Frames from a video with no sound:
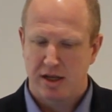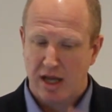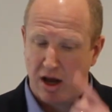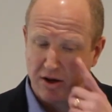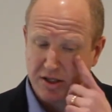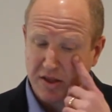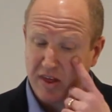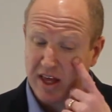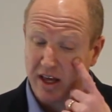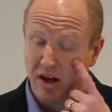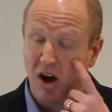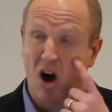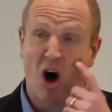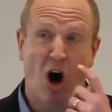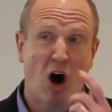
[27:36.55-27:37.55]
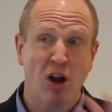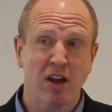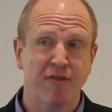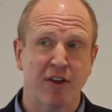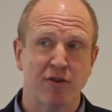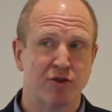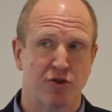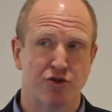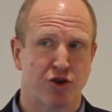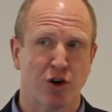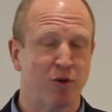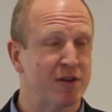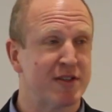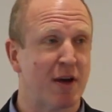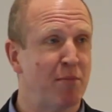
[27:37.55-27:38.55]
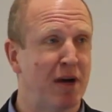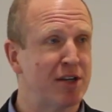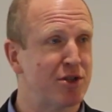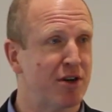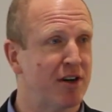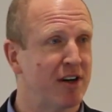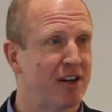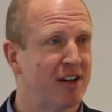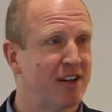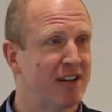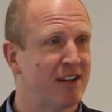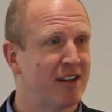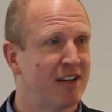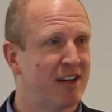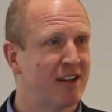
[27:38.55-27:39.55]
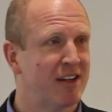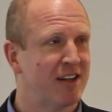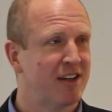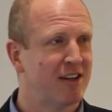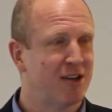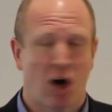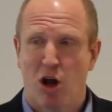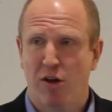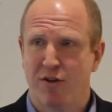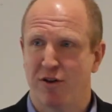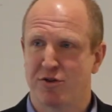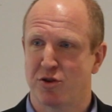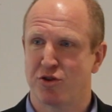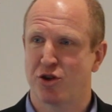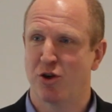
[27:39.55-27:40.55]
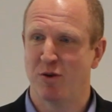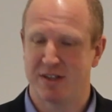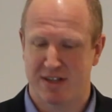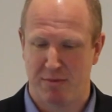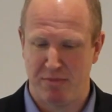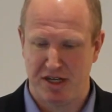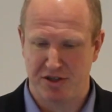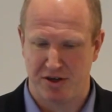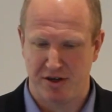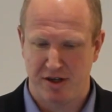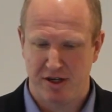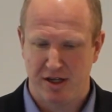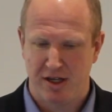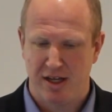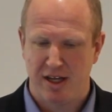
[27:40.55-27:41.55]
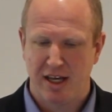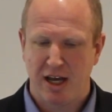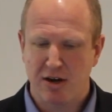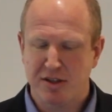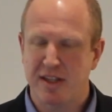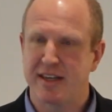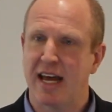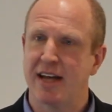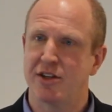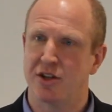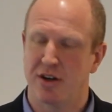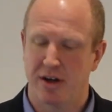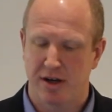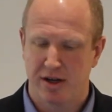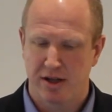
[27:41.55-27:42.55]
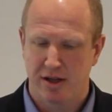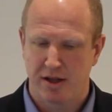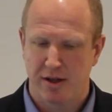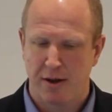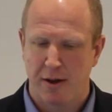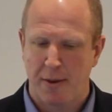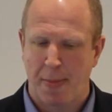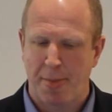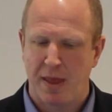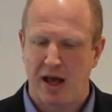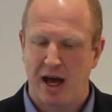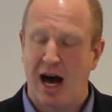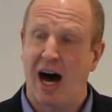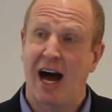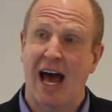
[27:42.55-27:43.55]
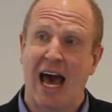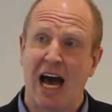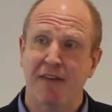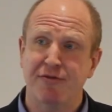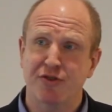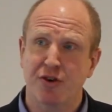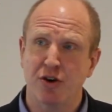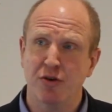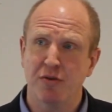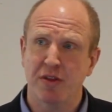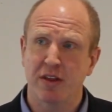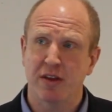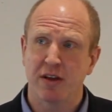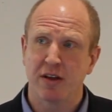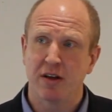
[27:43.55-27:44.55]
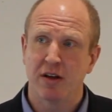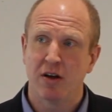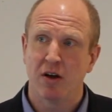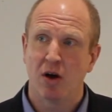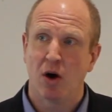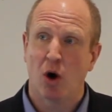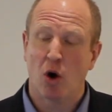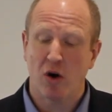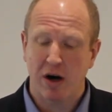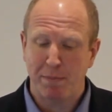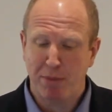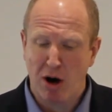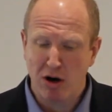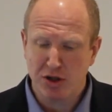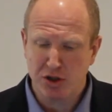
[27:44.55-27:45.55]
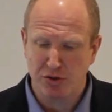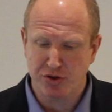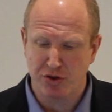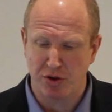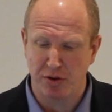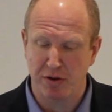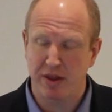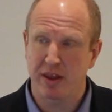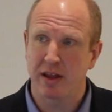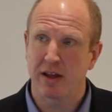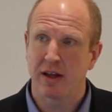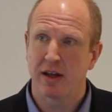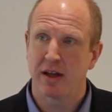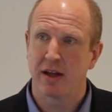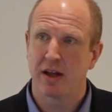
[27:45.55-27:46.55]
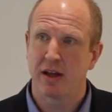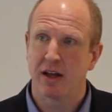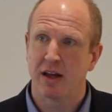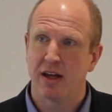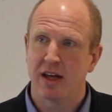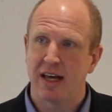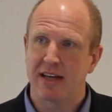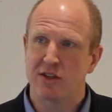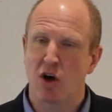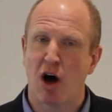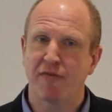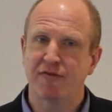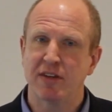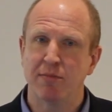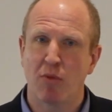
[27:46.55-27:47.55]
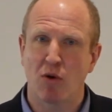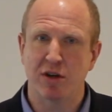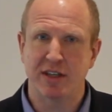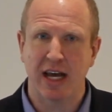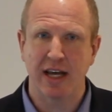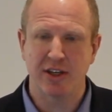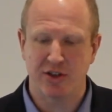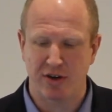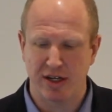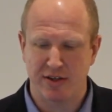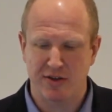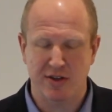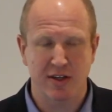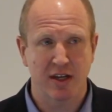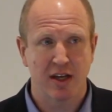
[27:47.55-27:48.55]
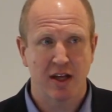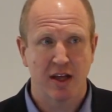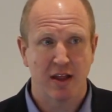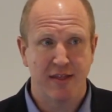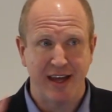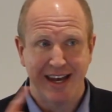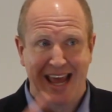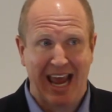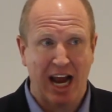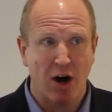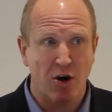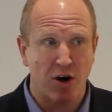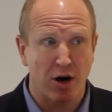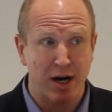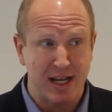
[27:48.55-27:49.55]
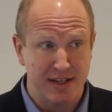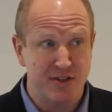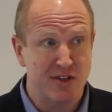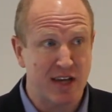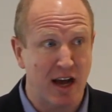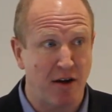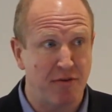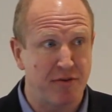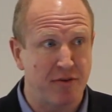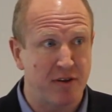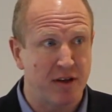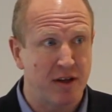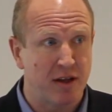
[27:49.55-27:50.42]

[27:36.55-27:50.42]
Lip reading: Now, here's the thing. All of those are true in some measure. All of those are true in some measure. Here's the danger. A half-truth or a partial truth is often more dangerous than error itself.